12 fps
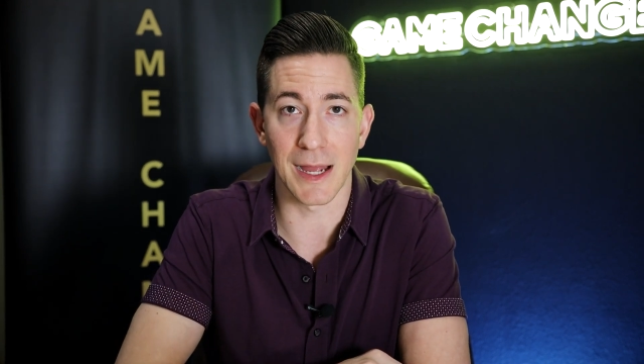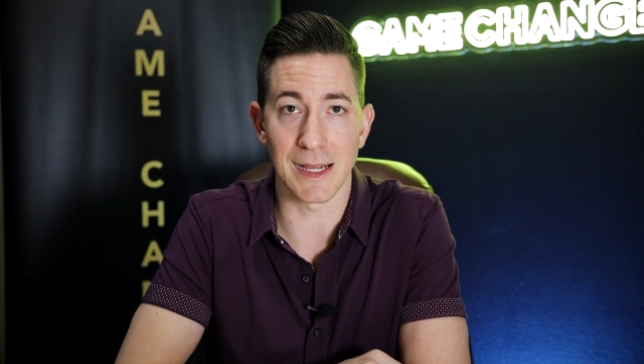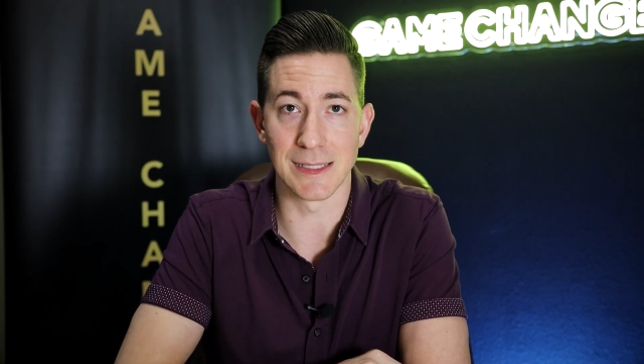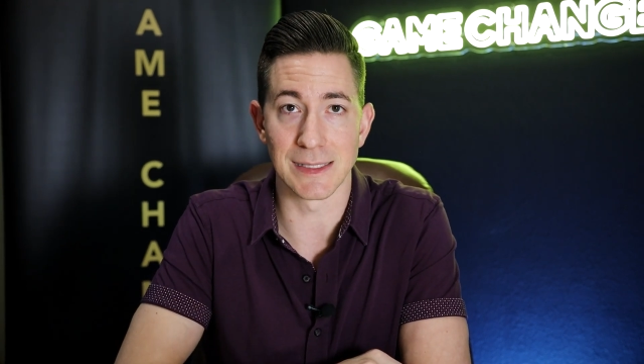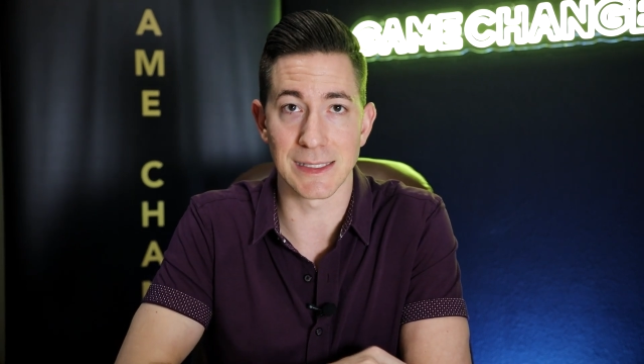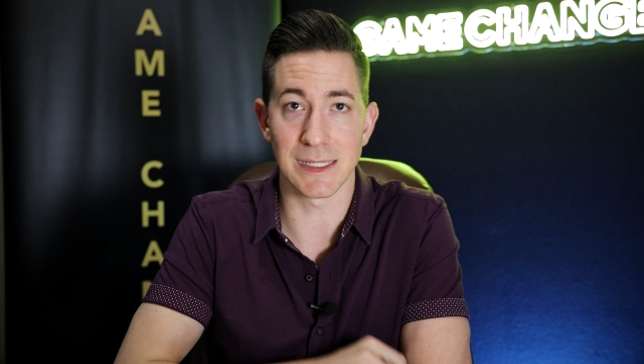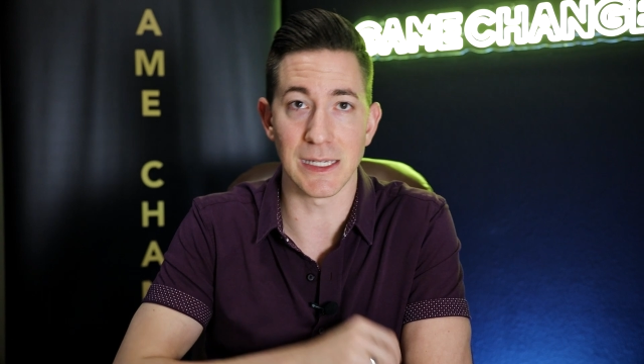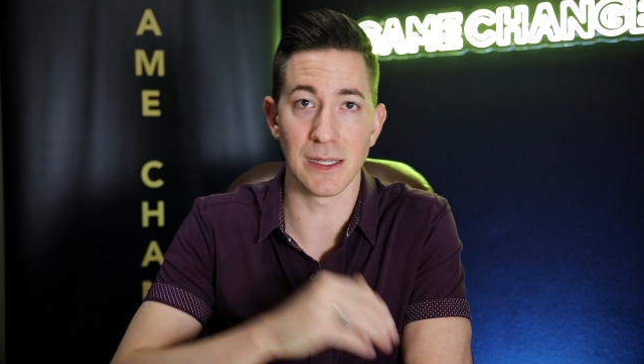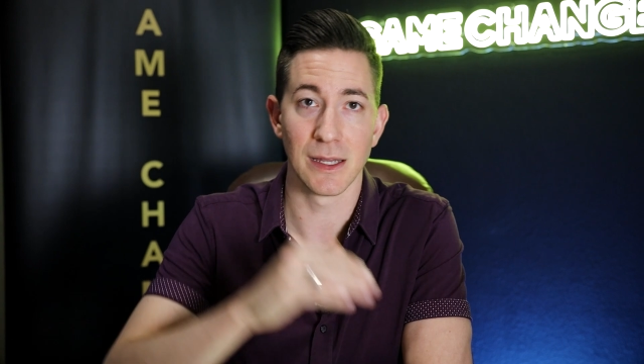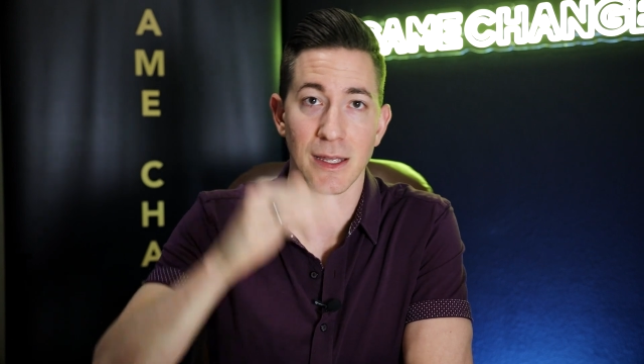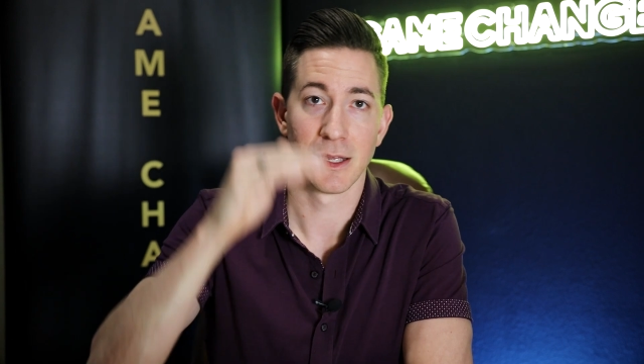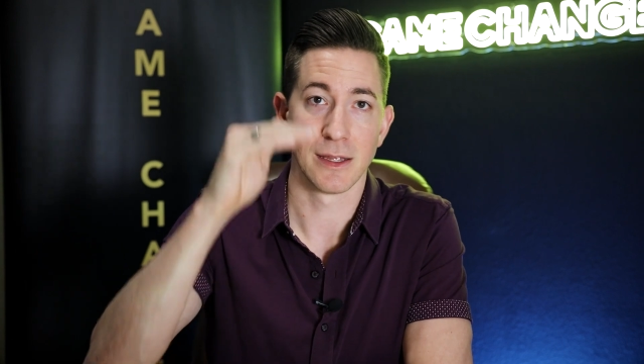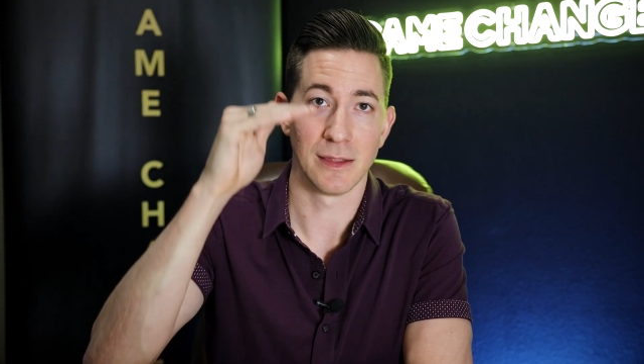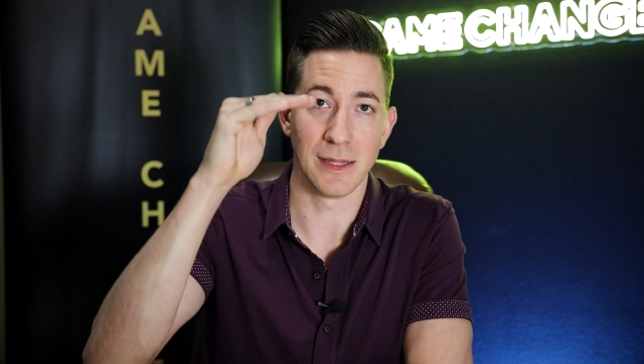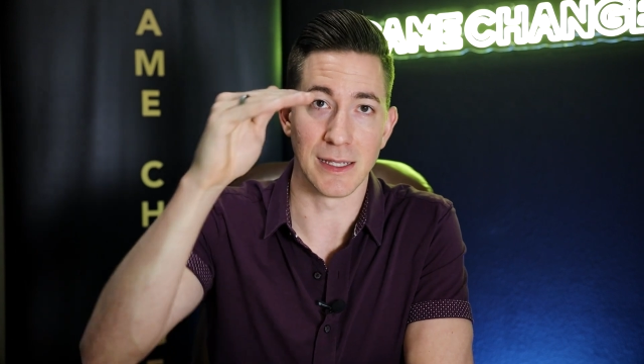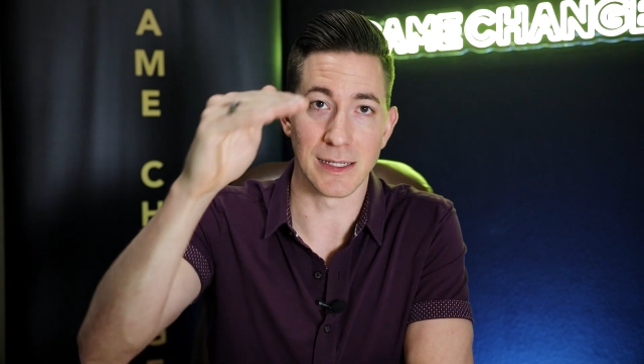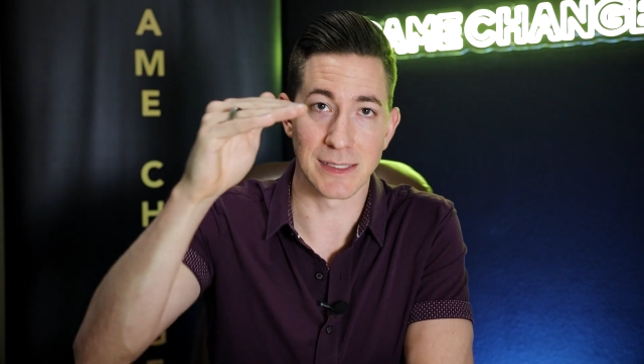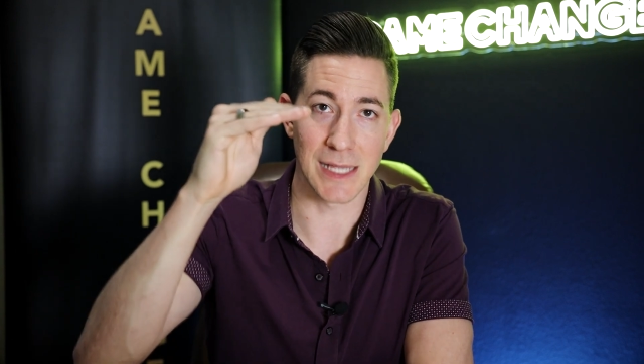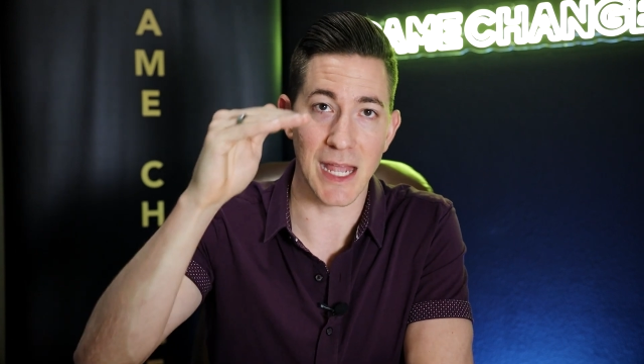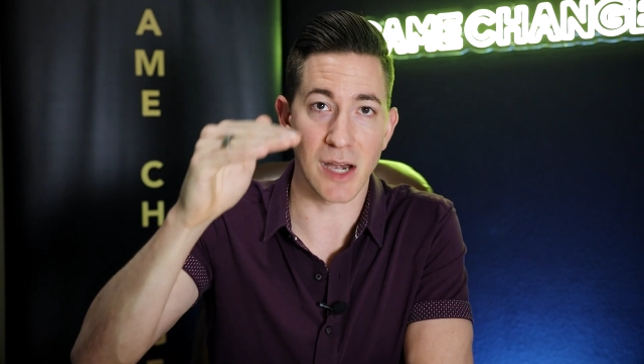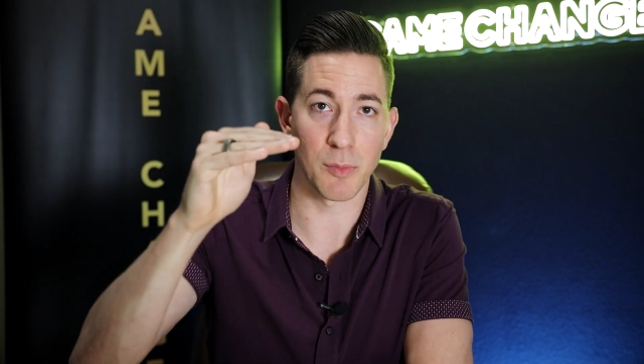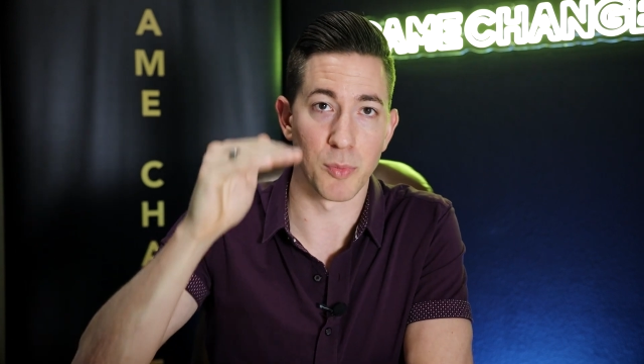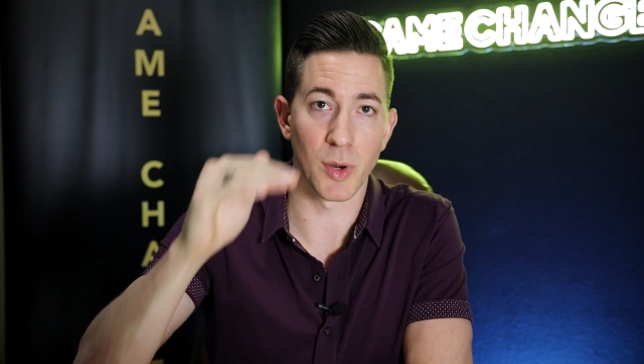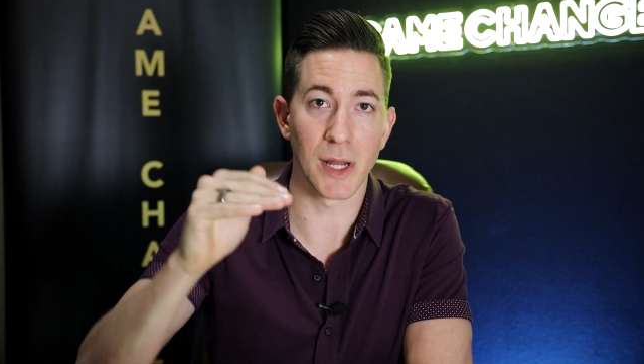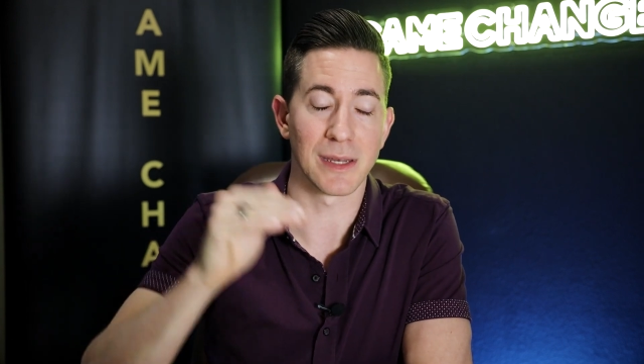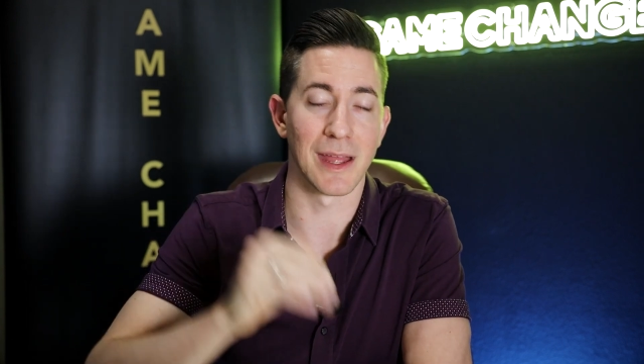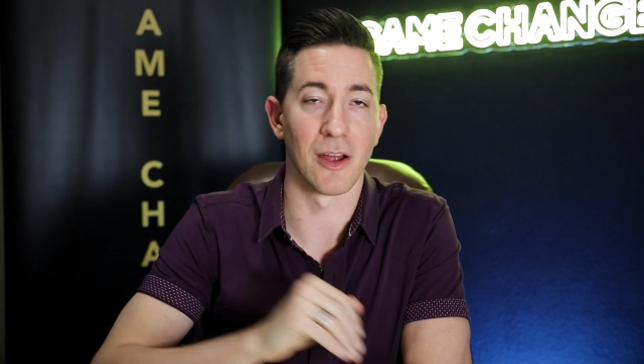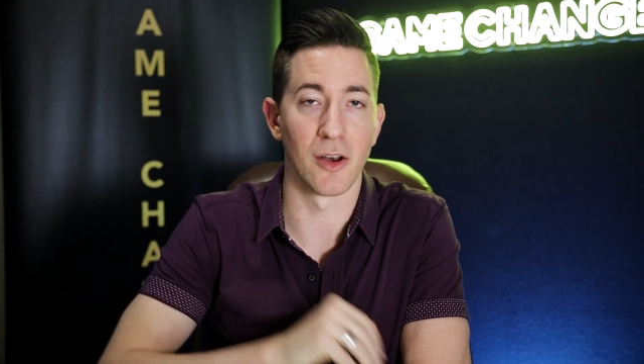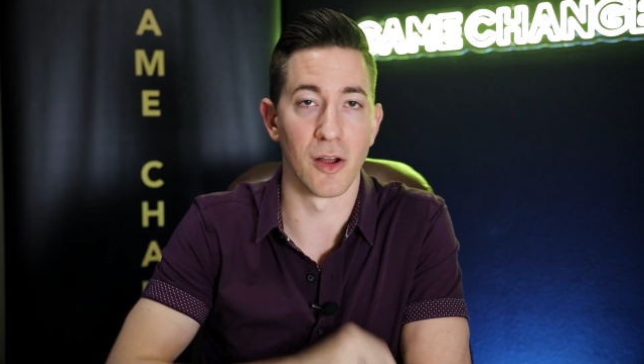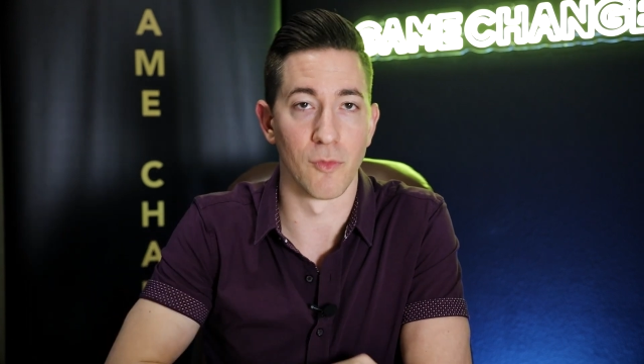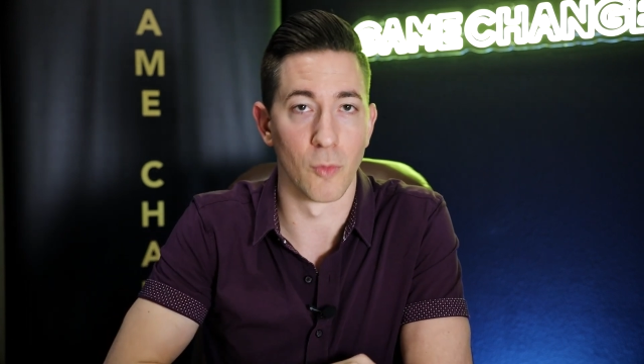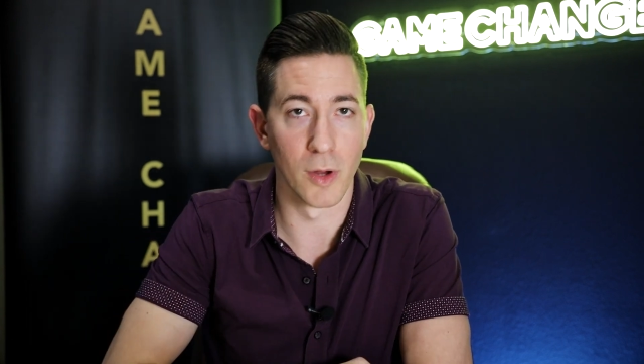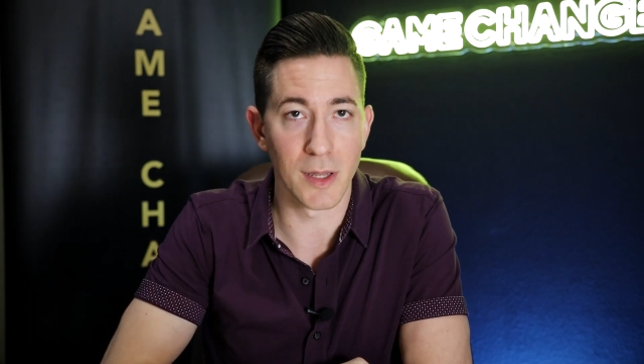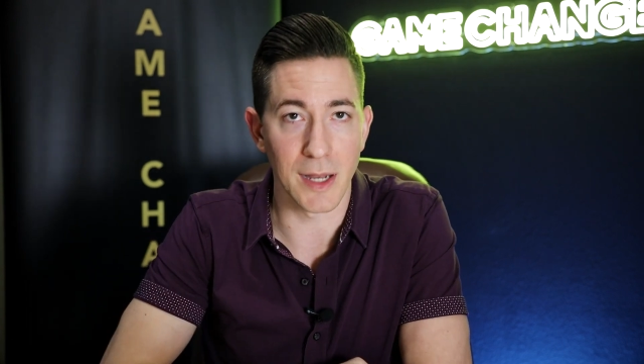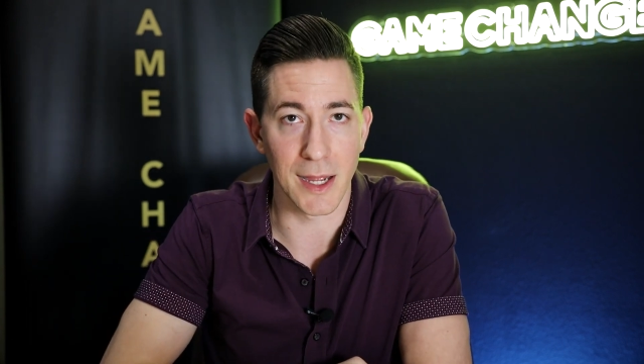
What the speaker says: I can see the exact breakdown of what